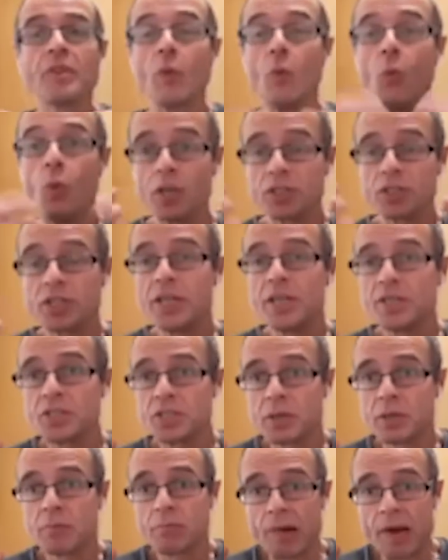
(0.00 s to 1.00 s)
what is
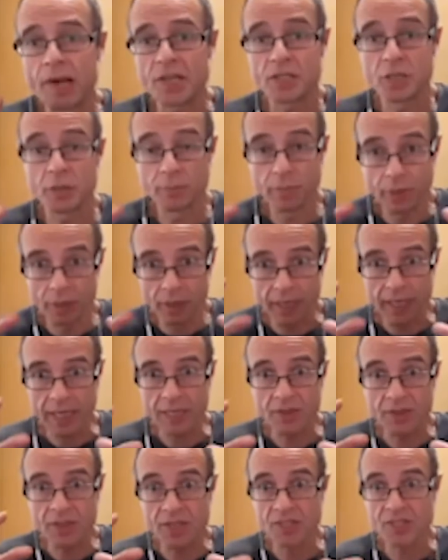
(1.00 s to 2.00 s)
compressible
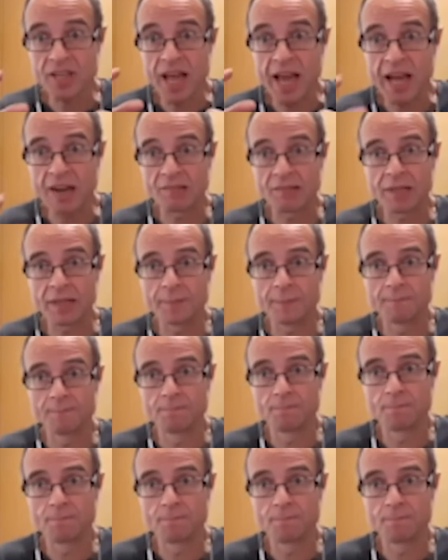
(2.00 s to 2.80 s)
in this area?